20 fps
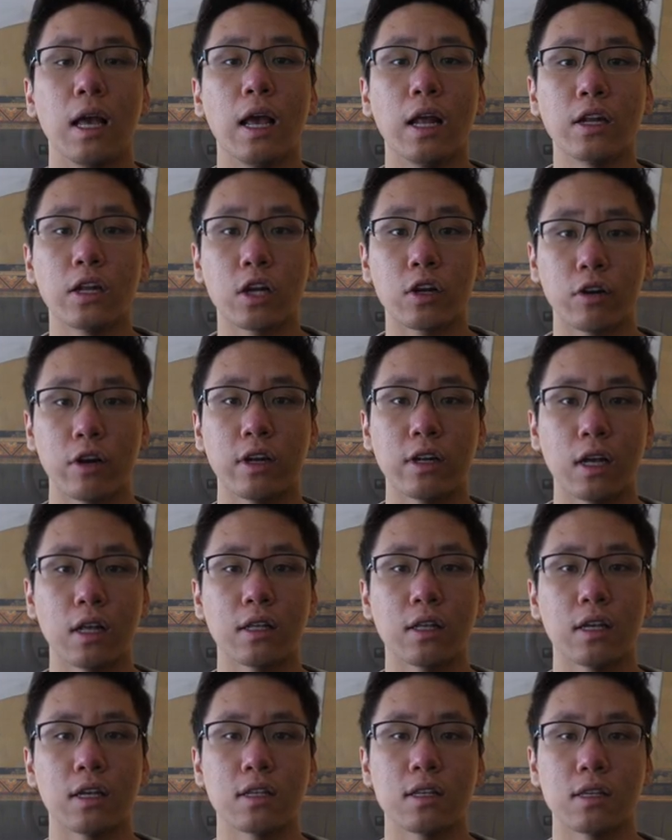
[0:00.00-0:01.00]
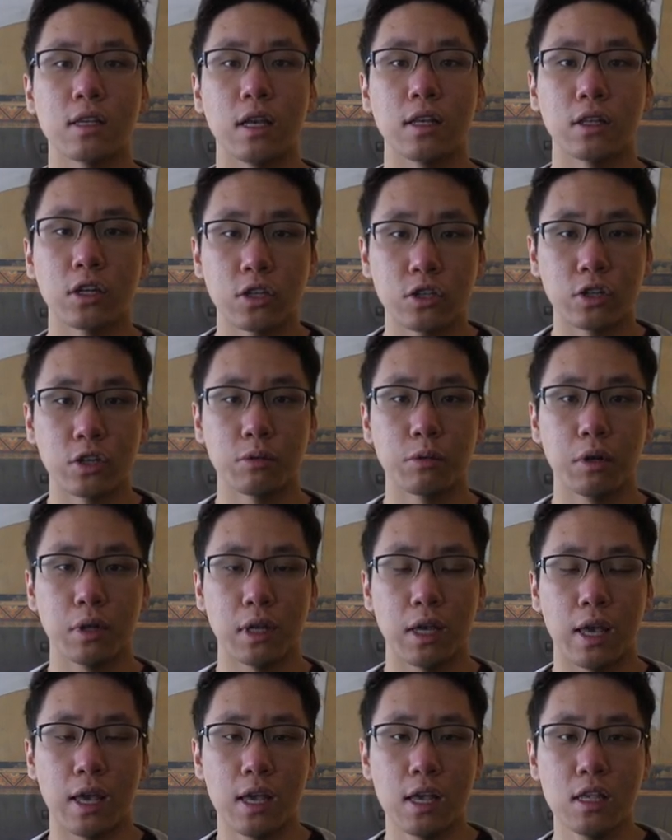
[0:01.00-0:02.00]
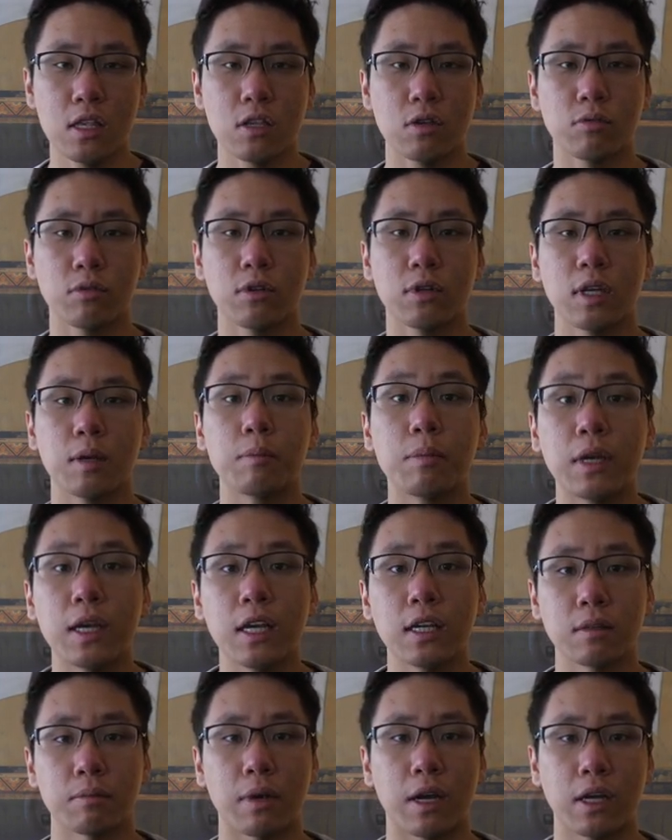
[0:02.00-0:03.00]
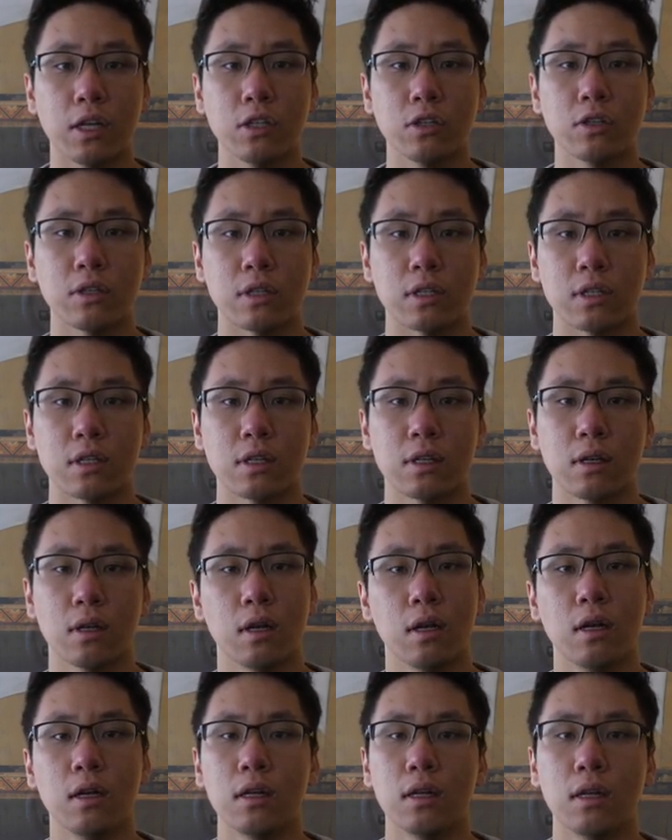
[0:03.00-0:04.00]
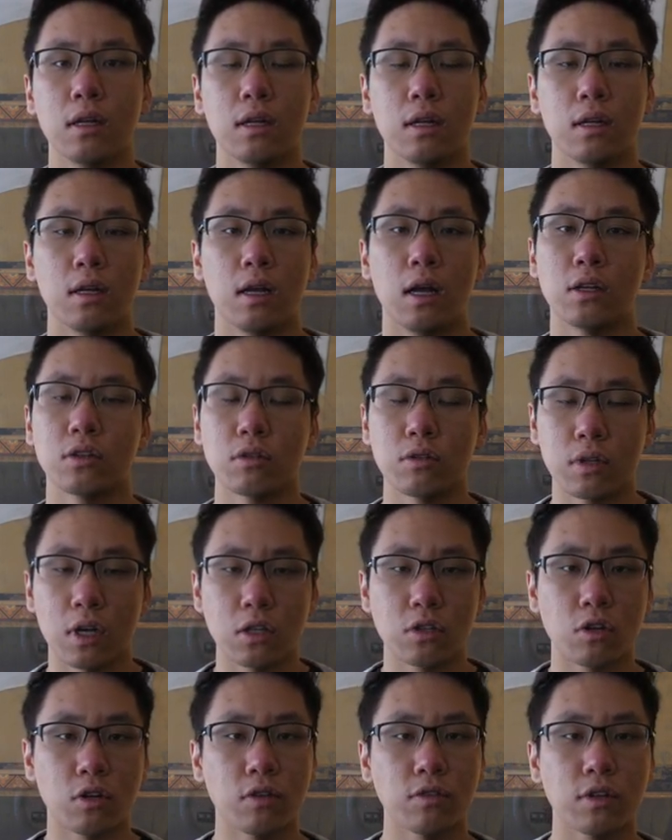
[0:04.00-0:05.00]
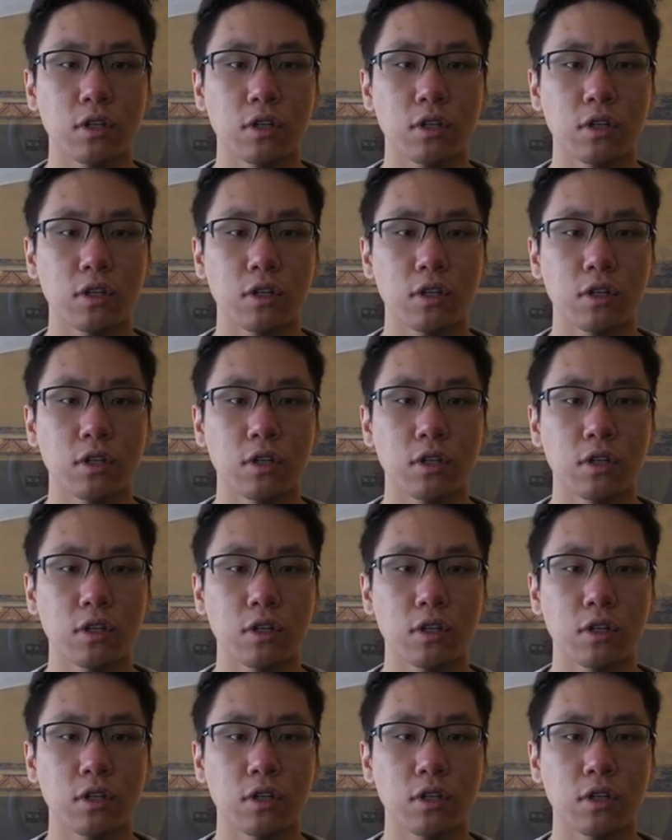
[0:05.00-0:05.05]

integrated this industry really is really piqued my interest. And so that's sort